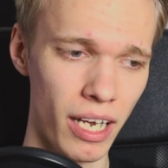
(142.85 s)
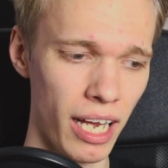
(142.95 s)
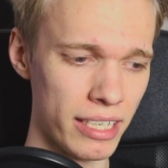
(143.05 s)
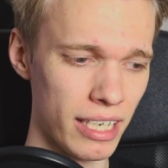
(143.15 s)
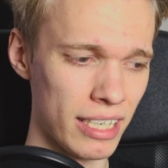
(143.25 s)

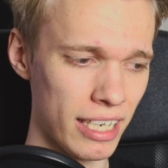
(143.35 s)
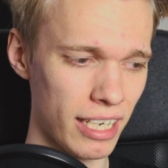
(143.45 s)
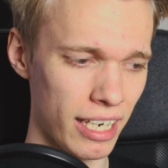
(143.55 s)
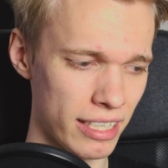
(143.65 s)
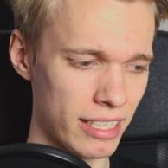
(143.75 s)
And
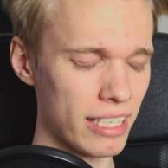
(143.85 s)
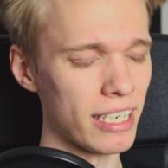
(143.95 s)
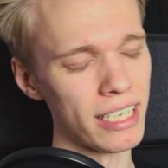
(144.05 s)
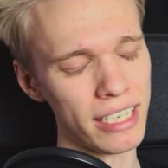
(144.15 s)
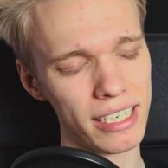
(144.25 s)

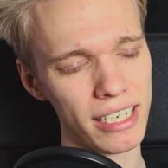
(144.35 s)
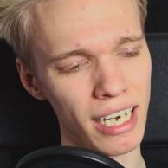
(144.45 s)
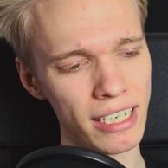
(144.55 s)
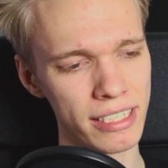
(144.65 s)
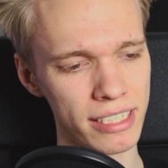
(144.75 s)

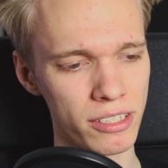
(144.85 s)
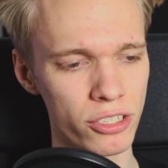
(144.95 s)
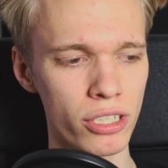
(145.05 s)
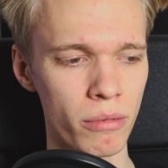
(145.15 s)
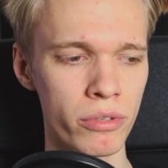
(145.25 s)
I can
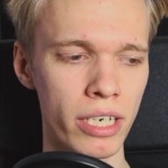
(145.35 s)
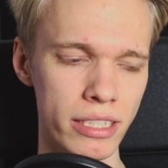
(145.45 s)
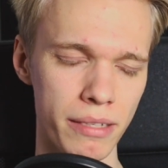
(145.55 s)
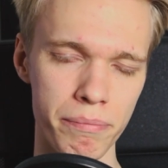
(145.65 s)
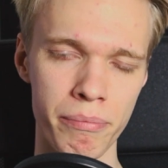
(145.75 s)
summarize
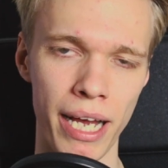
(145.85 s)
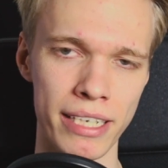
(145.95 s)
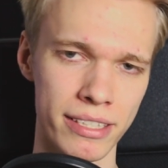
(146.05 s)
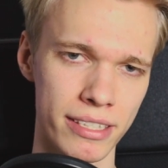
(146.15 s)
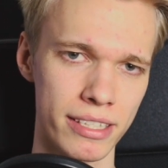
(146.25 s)
it
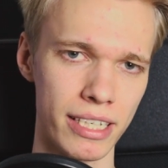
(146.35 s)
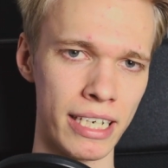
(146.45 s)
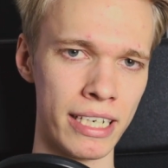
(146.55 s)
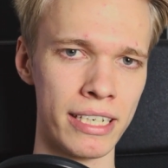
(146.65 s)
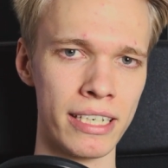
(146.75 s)
best
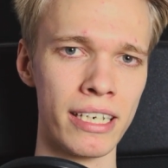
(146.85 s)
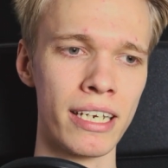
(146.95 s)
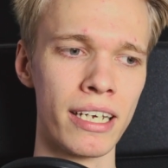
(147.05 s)
in